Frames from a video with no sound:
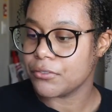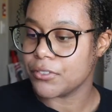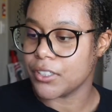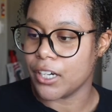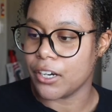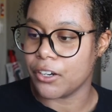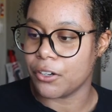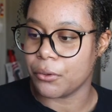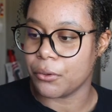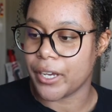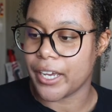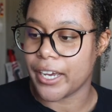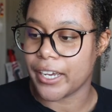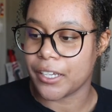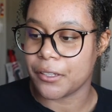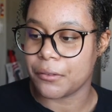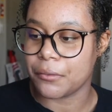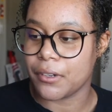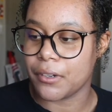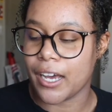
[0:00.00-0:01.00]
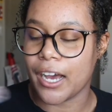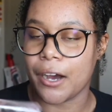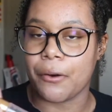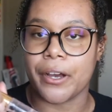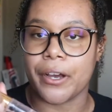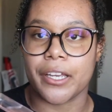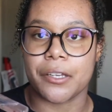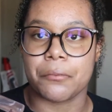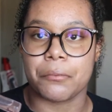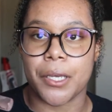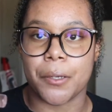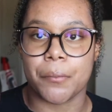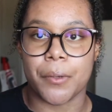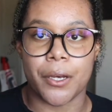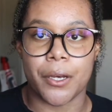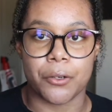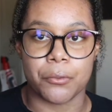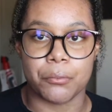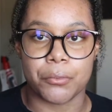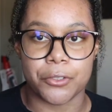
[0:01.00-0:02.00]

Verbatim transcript: figure out a way I could how I can make my own